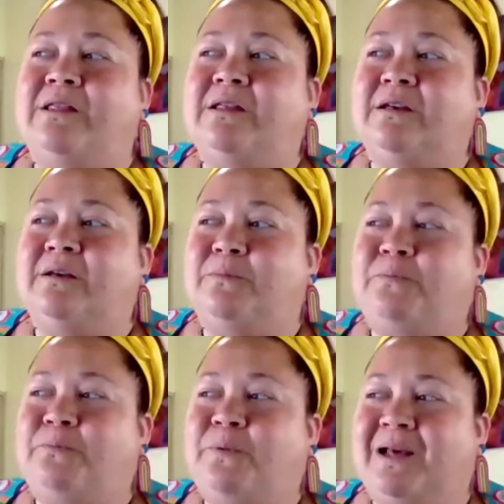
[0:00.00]
of the
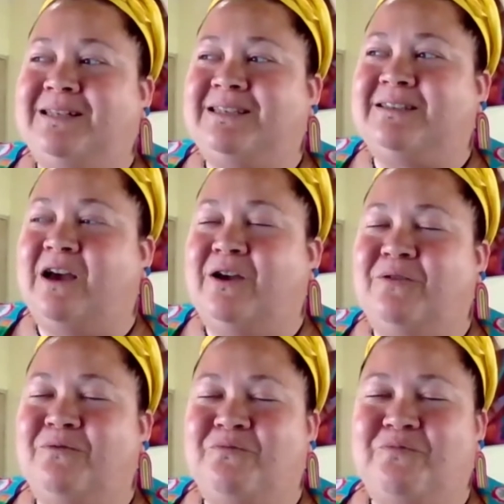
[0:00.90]
places
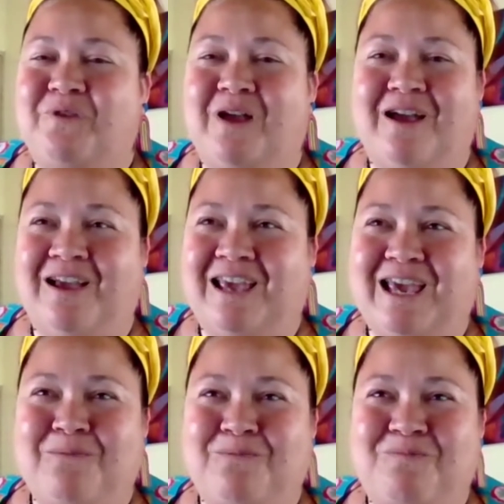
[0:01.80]
I
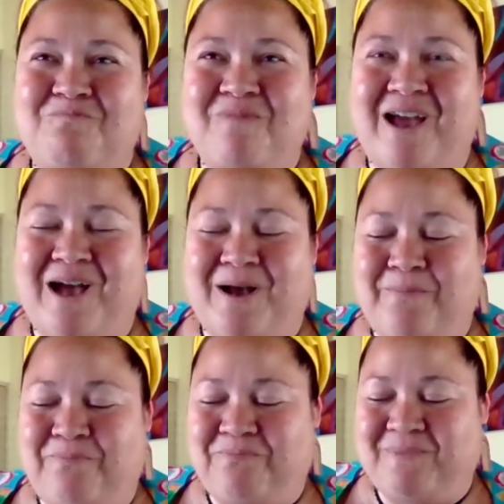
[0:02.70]
keep
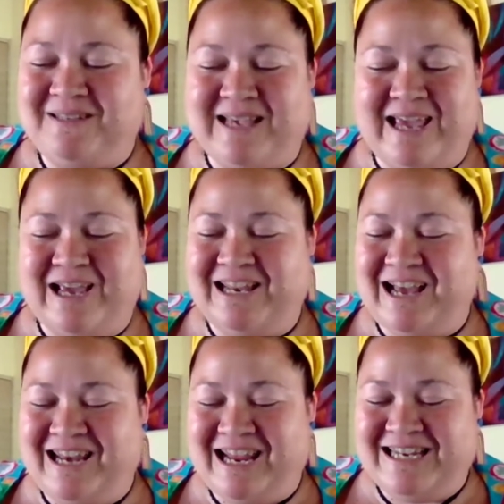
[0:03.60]
saying
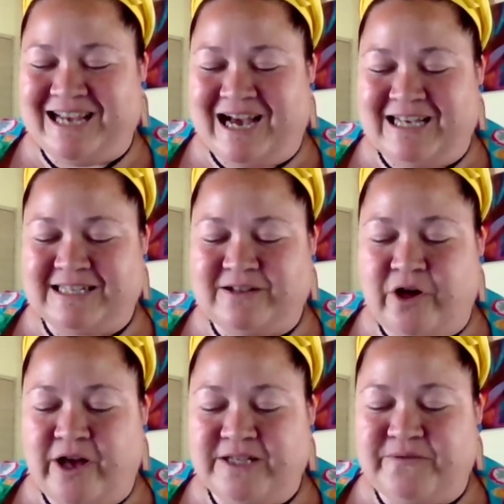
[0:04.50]
I need to ask
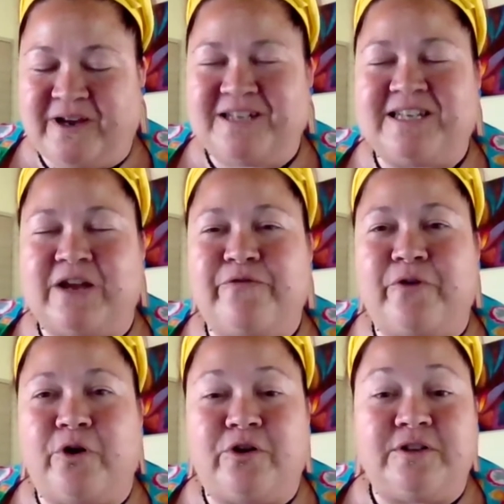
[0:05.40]
clients if I can take
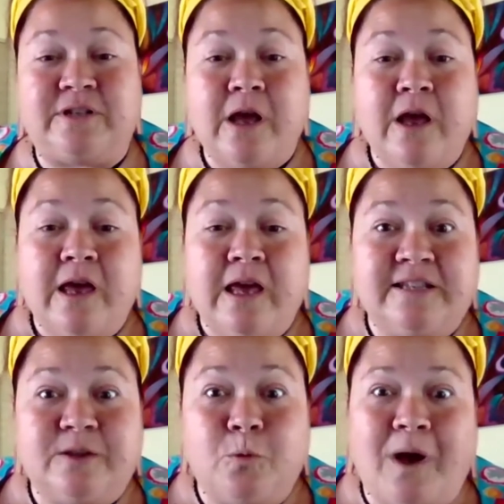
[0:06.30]
photos
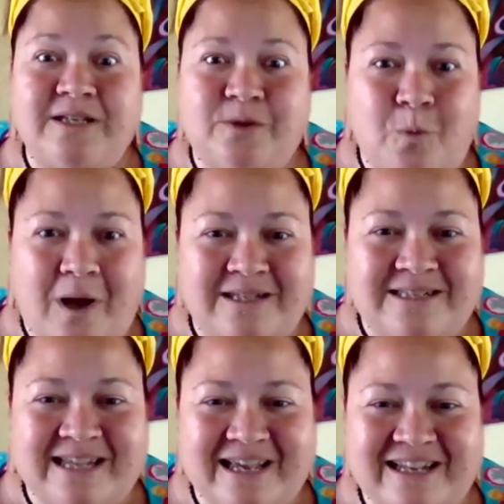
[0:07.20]
is the one-to-one
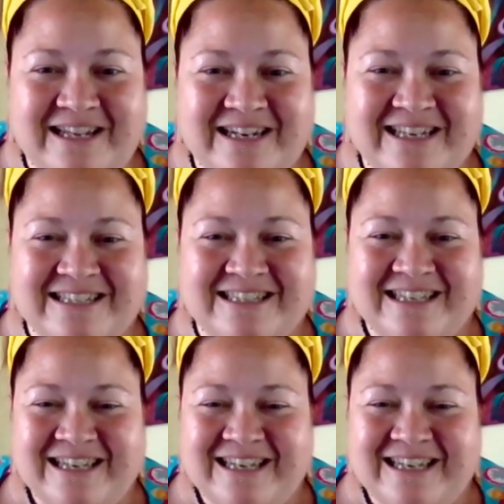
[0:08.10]
sound healings,